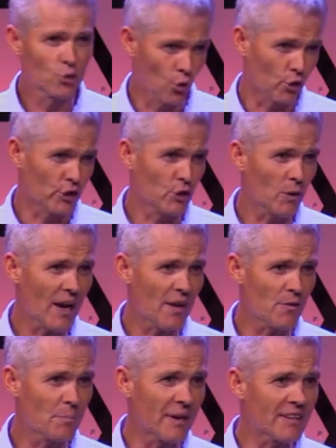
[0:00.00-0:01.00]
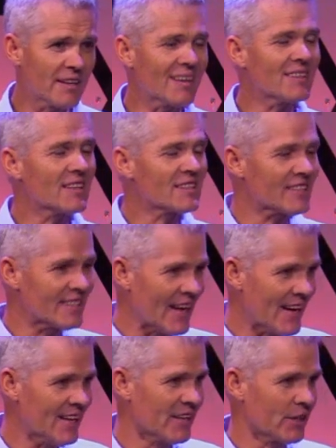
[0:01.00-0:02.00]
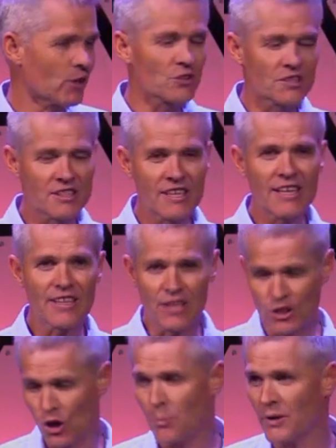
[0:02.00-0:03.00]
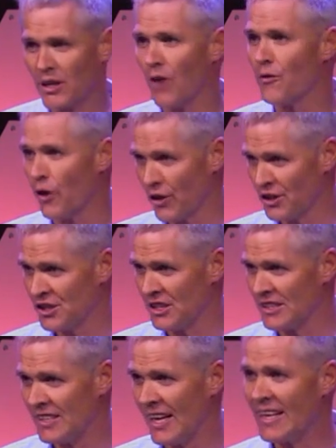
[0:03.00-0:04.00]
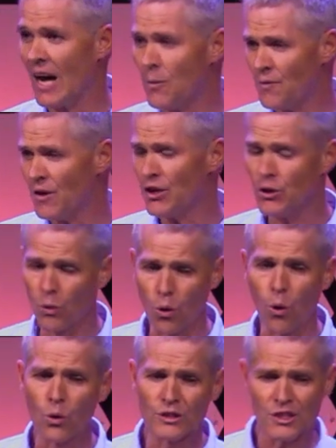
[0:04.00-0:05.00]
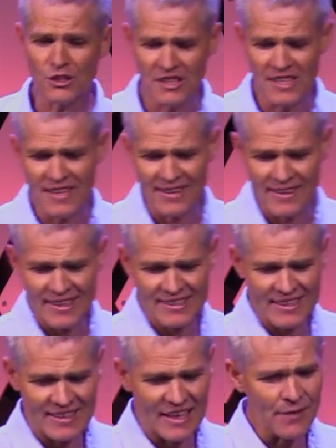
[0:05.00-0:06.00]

talk, you will have a better understanding concerning the topic of origins. And hopefully you will also see that there's a